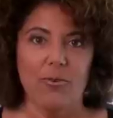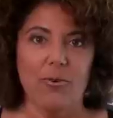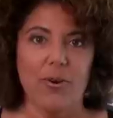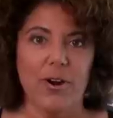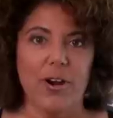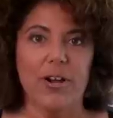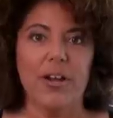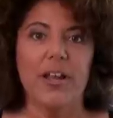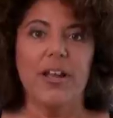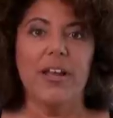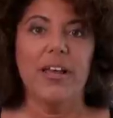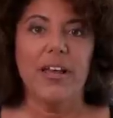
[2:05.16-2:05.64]

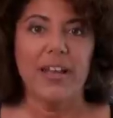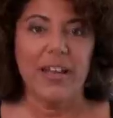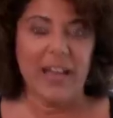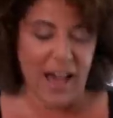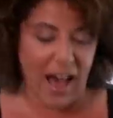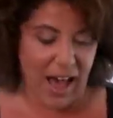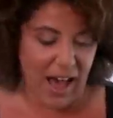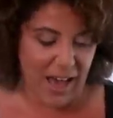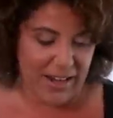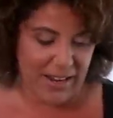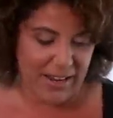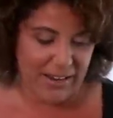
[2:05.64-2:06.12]
Court
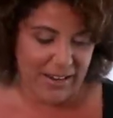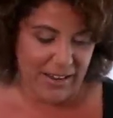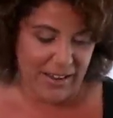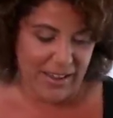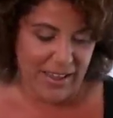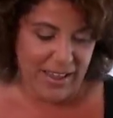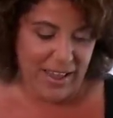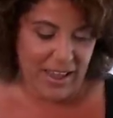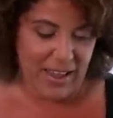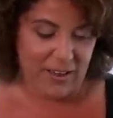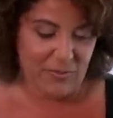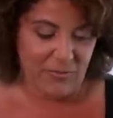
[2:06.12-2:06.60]
got it
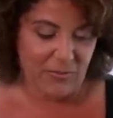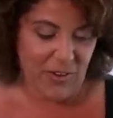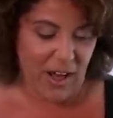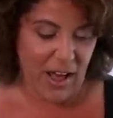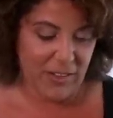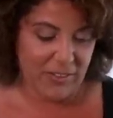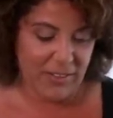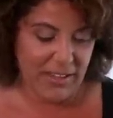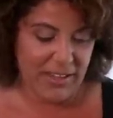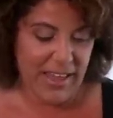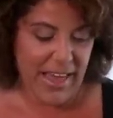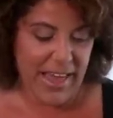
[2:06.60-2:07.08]
and
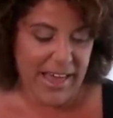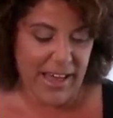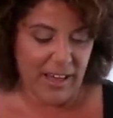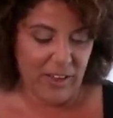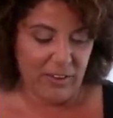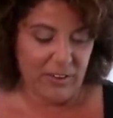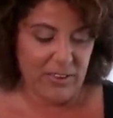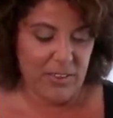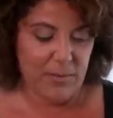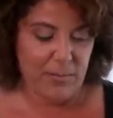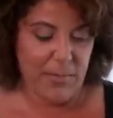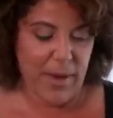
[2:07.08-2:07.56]
finally
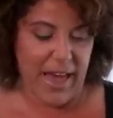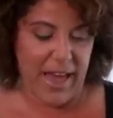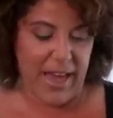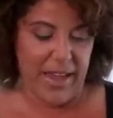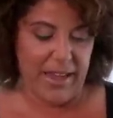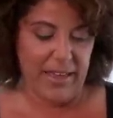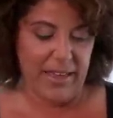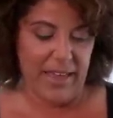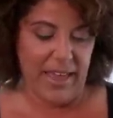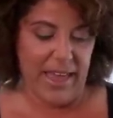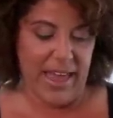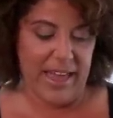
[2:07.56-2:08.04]
held the
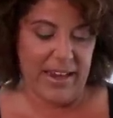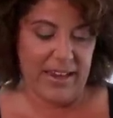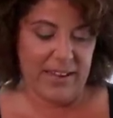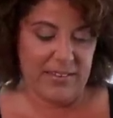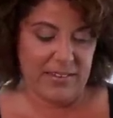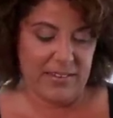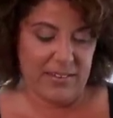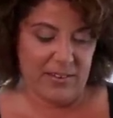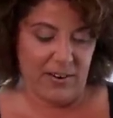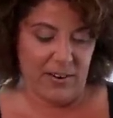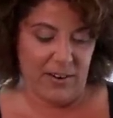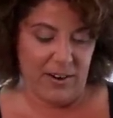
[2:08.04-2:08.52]
bank and
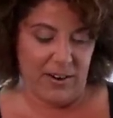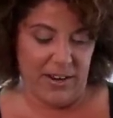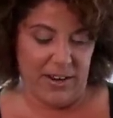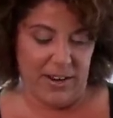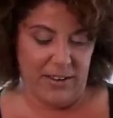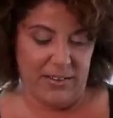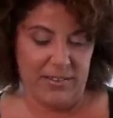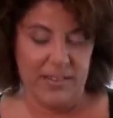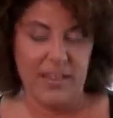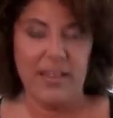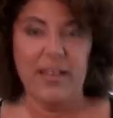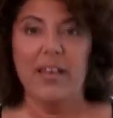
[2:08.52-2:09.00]
its
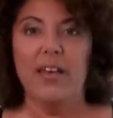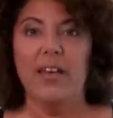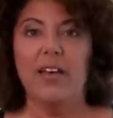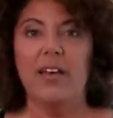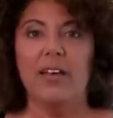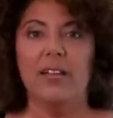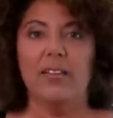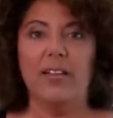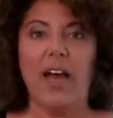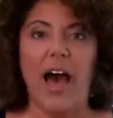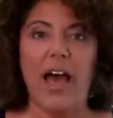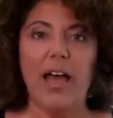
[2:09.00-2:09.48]
attorneys
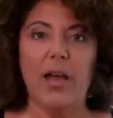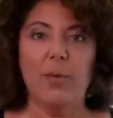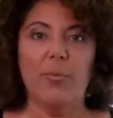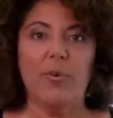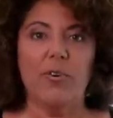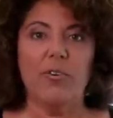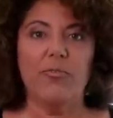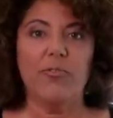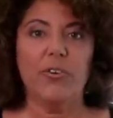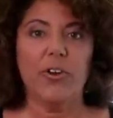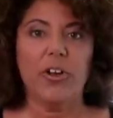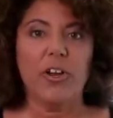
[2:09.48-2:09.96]

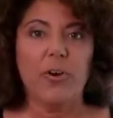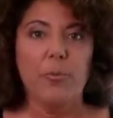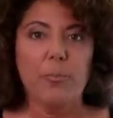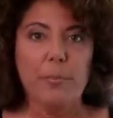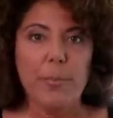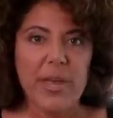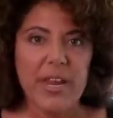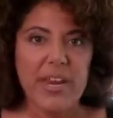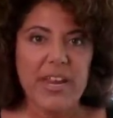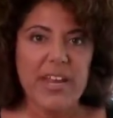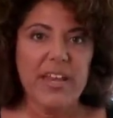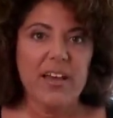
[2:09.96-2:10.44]
liable for
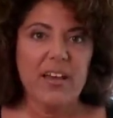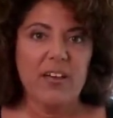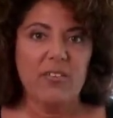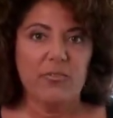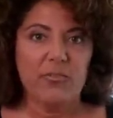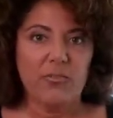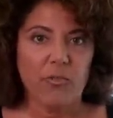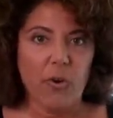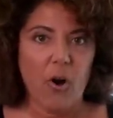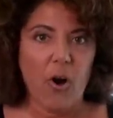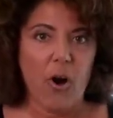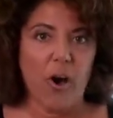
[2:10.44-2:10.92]
committing
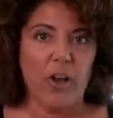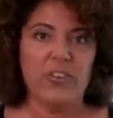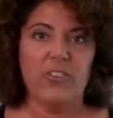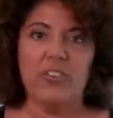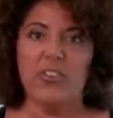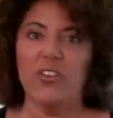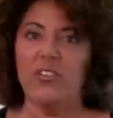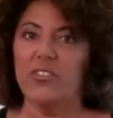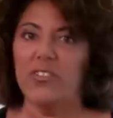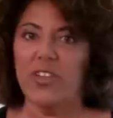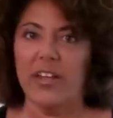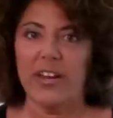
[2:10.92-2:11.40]
fraud.
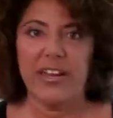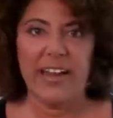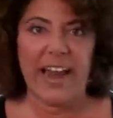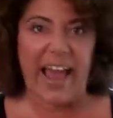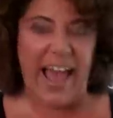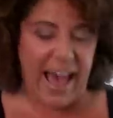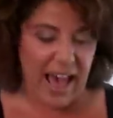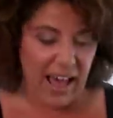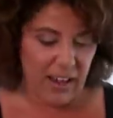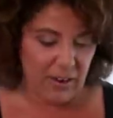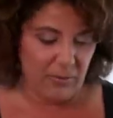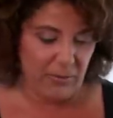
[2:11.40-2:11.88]
She said it
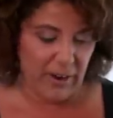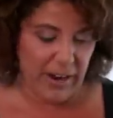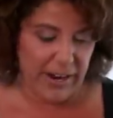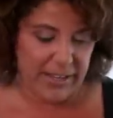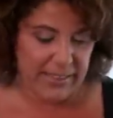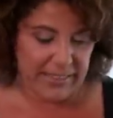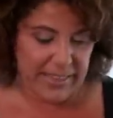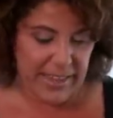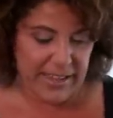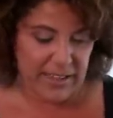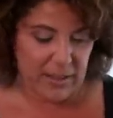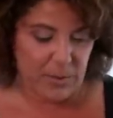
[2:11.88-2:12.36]

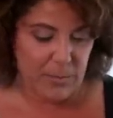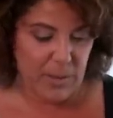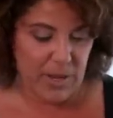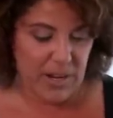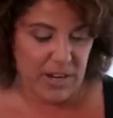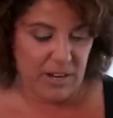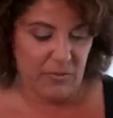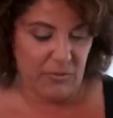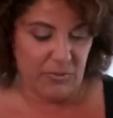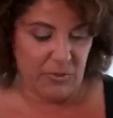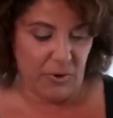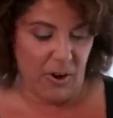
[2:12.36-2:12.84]
outright. They
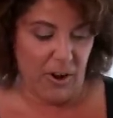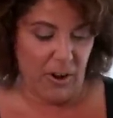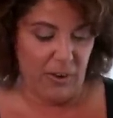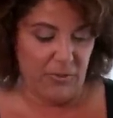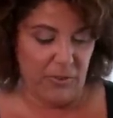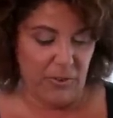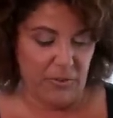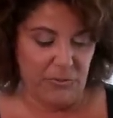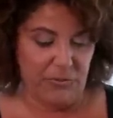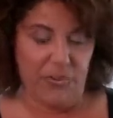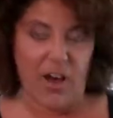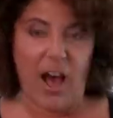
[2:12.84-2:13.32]
committed fraud
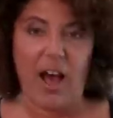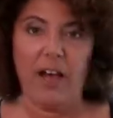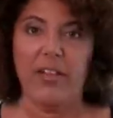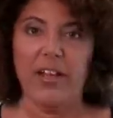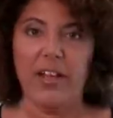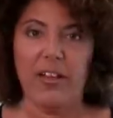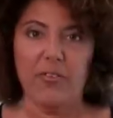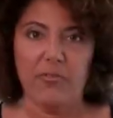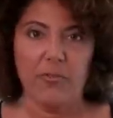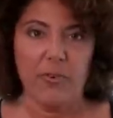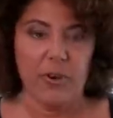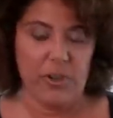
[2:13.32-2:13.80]
for
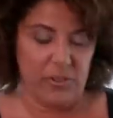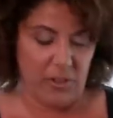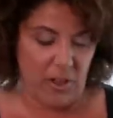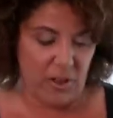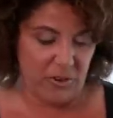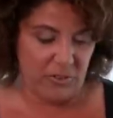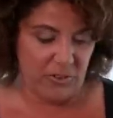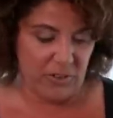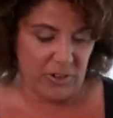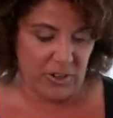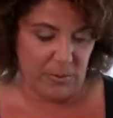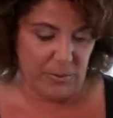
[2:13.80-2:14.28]
filing a
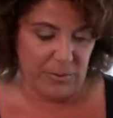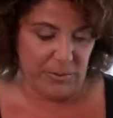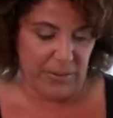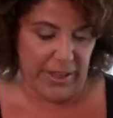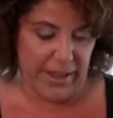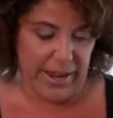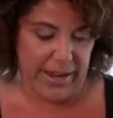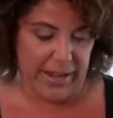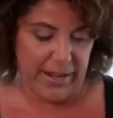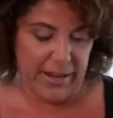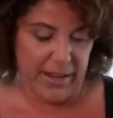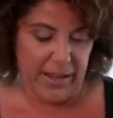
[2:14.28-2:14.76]
foreclosure
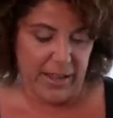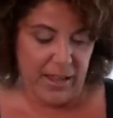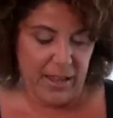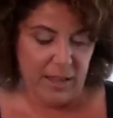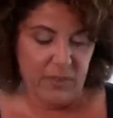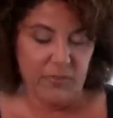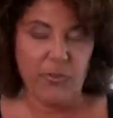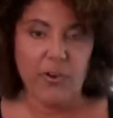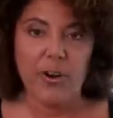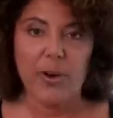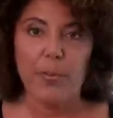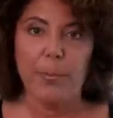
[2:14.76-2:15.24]
complaint
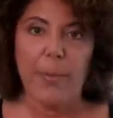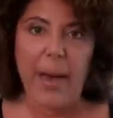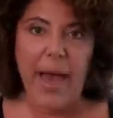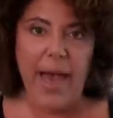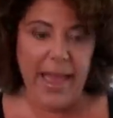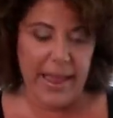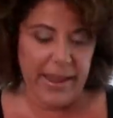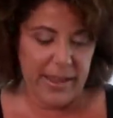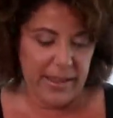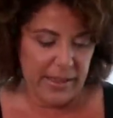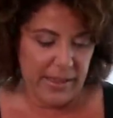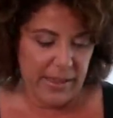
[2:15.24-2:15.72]
for a
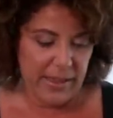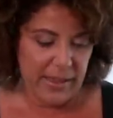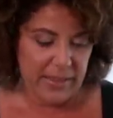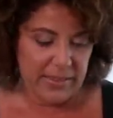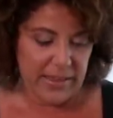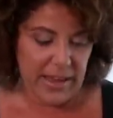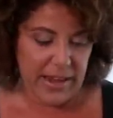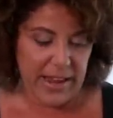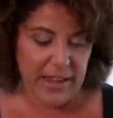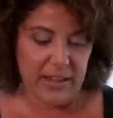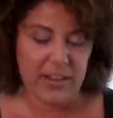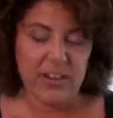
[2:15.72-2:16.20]
bank
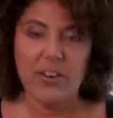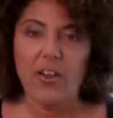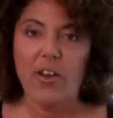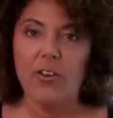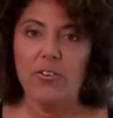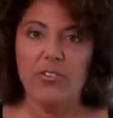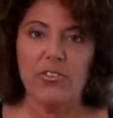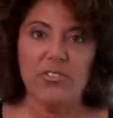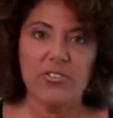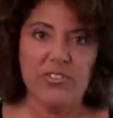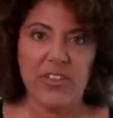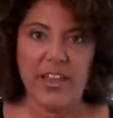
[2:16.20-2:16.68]
that had
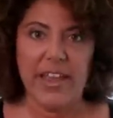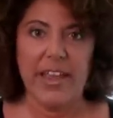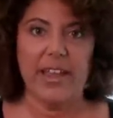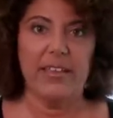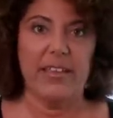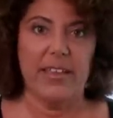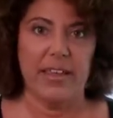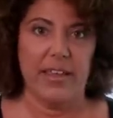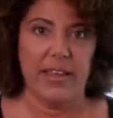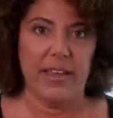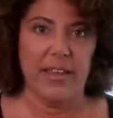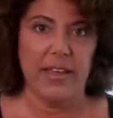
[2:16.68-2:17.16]
no
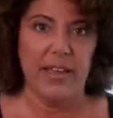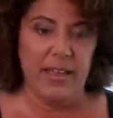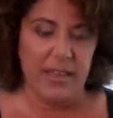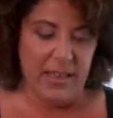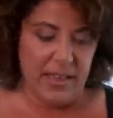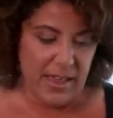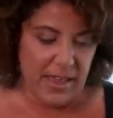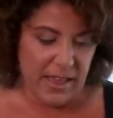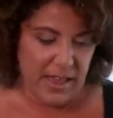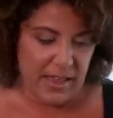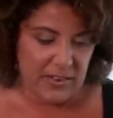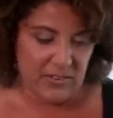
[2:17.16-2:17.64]
standing.
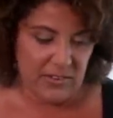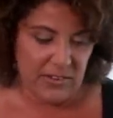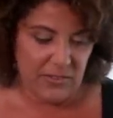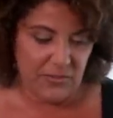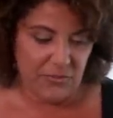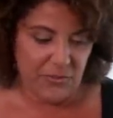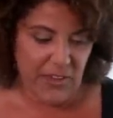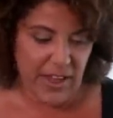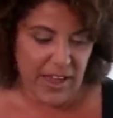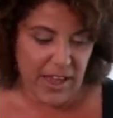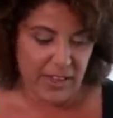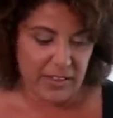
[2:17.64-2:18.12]
And she
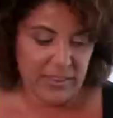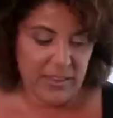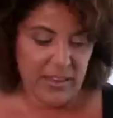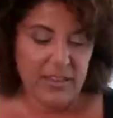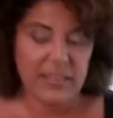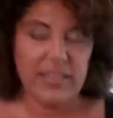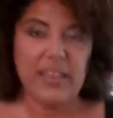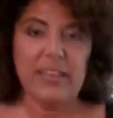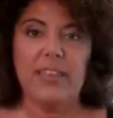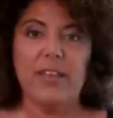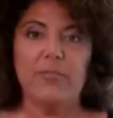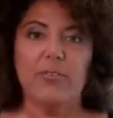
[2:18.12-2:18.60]
found
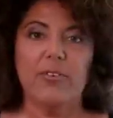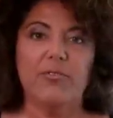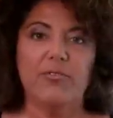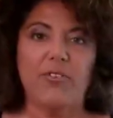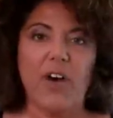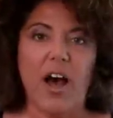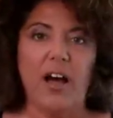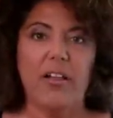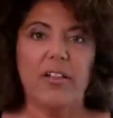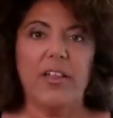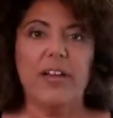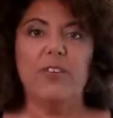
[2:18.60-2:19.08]
that they were
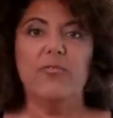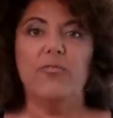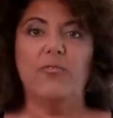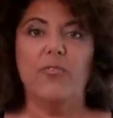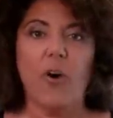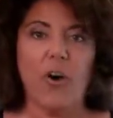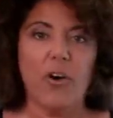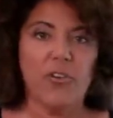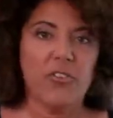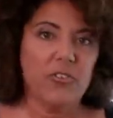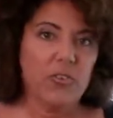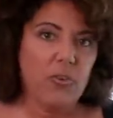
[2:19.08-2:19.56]
filing
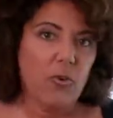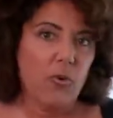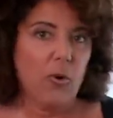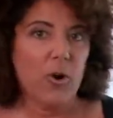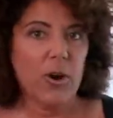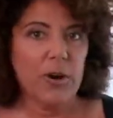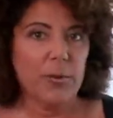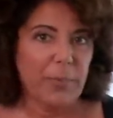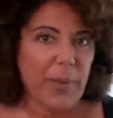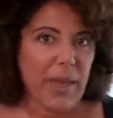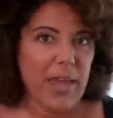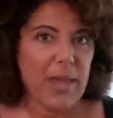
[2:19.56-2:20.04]
false
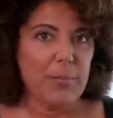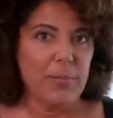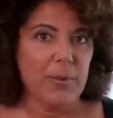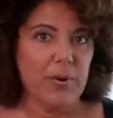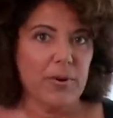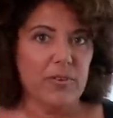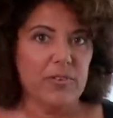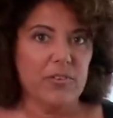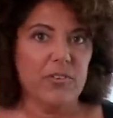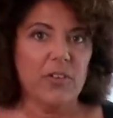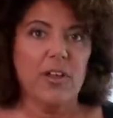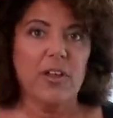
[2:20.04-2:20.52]
court
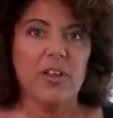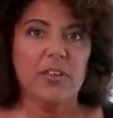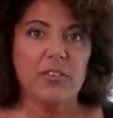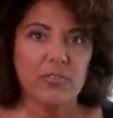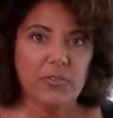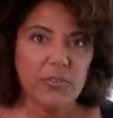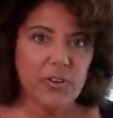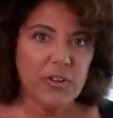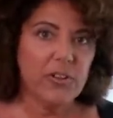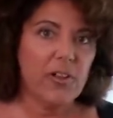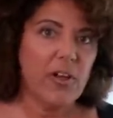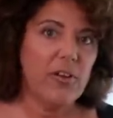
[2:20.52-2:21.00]
papers to
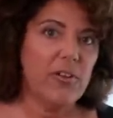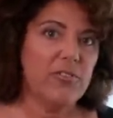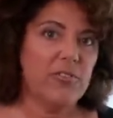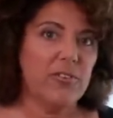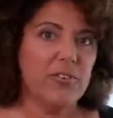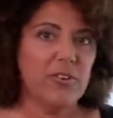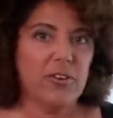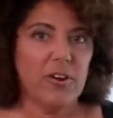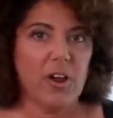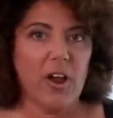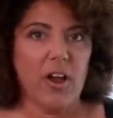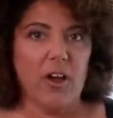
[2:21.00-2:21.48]
foreclose
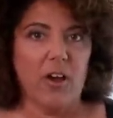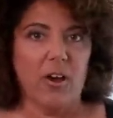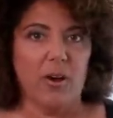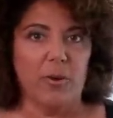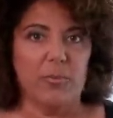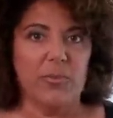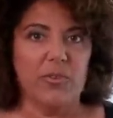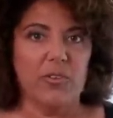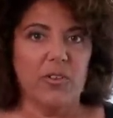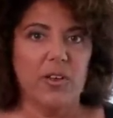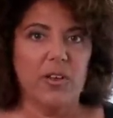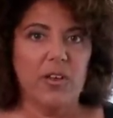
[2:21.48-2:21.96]
on your
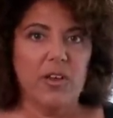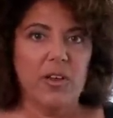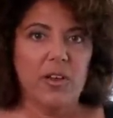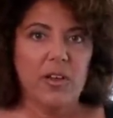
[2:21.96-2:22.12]
homes.